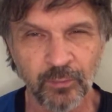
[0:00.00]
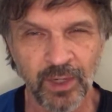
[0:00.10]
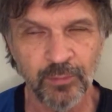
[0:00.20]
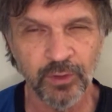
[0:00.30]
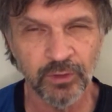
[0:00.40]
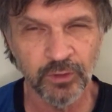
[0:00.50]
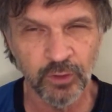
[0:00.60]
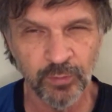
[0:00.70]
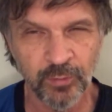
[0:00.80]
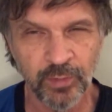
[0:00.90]
Might be a
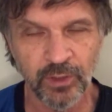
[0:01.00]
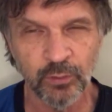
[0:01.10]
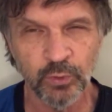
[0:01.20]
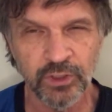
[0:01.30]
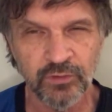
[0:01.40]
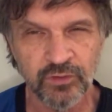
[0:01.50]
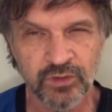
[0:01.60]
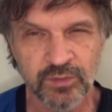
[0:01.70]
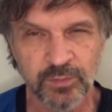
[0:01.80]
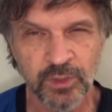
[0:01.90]
little bit better, would give you
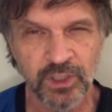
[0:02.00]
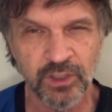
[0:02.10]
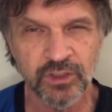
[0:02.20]
some speed.